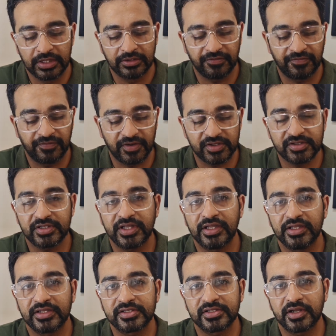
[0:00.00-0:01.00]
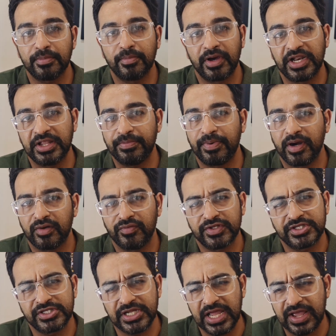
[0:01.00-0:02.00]
The first thing is the money part,
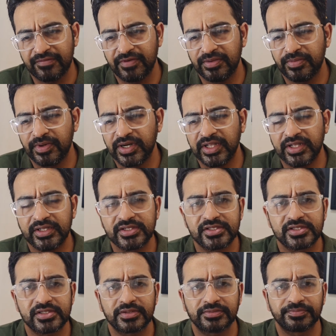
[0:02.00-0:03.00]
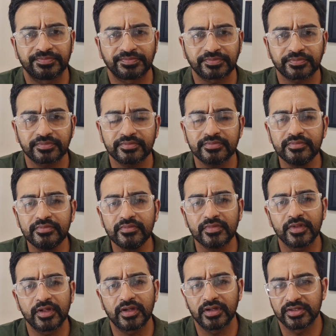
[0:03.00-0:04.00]
which everybody is
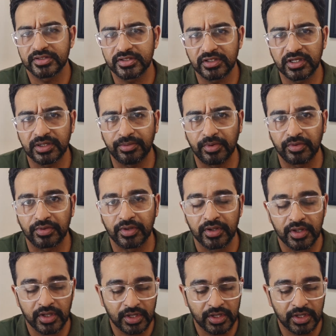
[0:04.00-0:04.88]
concerned about.